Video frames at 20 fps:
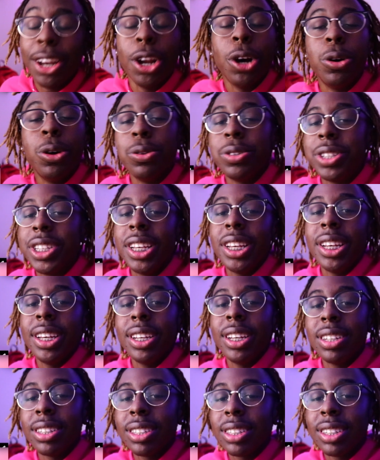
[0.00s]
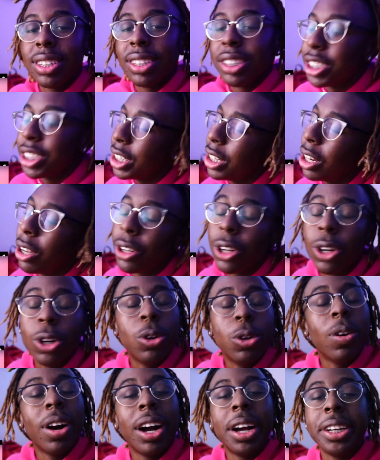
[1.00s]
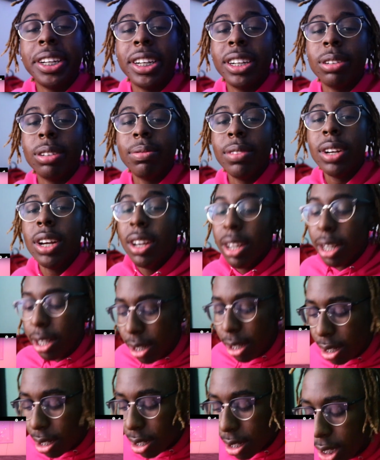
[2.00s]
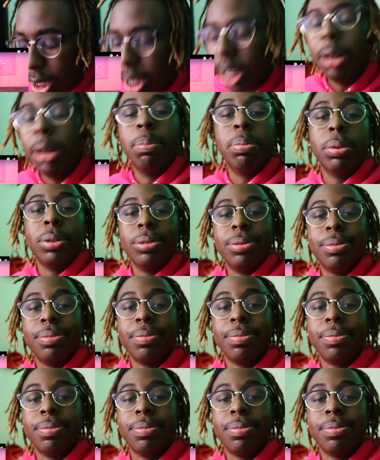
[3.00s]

I know who Tee is. She don't know who I am. Simple.